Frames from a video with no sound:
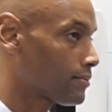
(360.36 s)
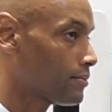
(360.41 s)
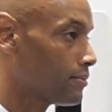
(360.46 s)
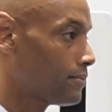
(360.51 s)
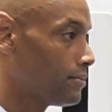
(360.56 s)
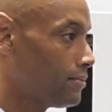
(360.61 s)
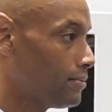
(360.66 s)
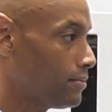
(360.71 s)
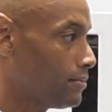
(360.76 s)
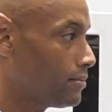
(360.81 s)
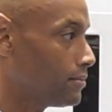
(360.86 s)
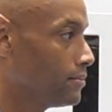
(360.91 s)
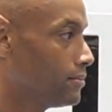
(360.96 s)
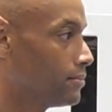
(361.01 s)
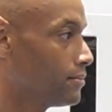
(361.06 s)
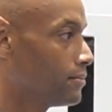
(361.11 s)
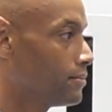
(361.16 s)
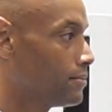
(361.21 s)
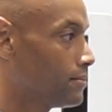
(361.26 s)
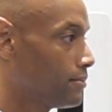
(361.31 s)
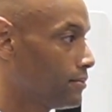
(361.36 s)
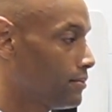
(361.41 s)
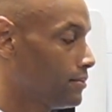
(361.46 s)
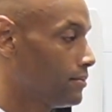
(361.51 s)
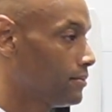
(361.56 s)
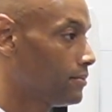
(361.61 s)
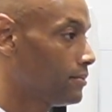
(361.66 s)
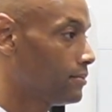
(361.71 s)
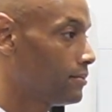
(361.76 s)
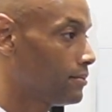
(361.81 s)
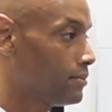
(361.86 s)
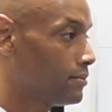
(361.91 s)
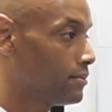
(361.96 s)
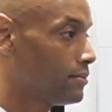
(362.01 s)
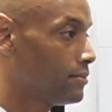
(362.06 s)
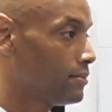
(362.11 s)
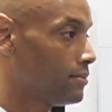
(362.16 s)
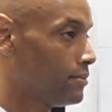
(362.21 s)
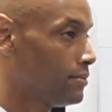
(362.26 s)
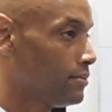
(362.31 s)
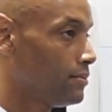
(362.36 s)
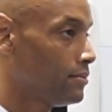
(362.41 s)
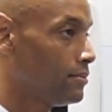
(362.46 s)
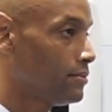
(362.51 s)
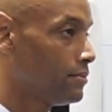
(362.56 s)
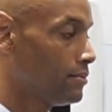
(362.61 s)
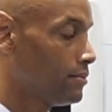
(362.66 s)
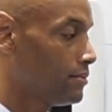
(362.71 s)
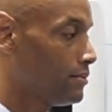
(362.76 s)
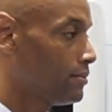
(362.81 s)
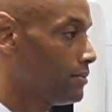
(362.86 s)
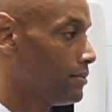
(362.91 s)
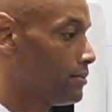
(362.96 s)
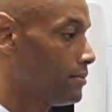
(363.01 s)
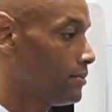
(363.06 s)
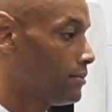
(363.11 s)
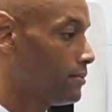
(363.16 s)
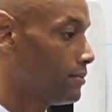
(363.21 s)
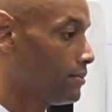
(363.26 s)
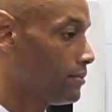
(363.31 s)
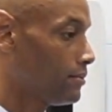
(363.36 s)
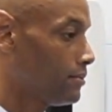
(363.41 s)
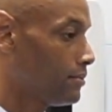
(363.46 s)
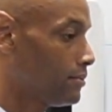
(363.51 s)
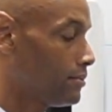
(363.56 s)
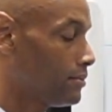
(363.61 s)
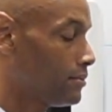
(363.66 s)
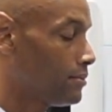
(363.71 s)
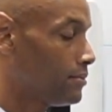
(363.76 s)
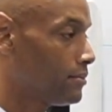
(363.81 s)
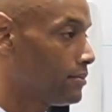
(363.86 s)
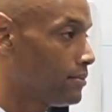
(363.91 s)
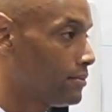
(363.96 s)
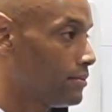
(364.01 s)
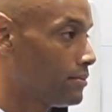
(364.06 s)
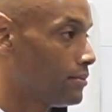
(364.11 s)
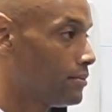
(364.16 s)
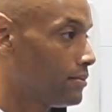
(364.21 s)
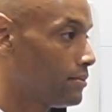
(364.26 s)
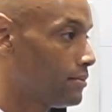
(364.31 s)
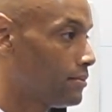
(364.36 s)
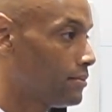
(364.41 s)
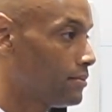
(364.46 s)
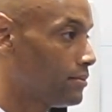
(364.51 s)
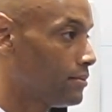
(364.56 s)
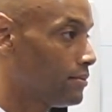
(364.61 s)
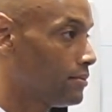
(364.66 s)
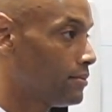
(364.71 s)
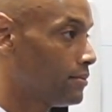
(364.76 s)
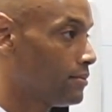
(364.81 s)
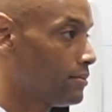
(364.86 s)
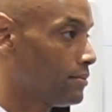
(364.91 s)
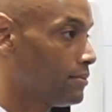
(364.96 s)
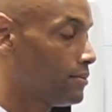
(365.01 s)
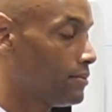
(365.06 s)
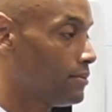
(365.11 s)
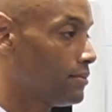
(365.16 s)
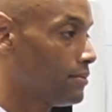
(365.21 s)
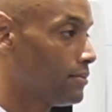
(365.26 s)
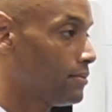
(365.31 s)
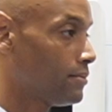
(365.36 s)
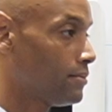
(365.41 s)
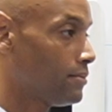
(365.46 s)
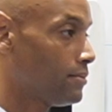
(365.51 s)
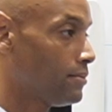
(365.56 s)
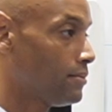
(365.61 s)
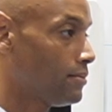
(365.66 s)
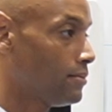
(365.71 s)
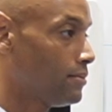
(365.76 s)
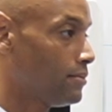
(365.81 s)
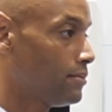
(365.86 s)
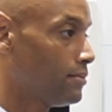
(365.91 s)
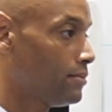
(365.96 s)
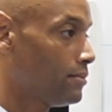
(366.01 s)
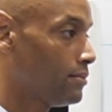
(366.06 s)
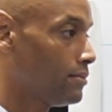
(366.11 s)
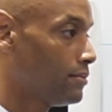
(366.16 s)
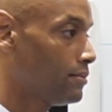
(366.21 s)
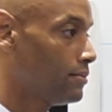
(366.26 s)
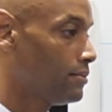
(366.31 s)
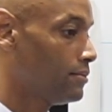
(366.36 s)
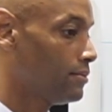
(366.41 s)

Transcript: (silent)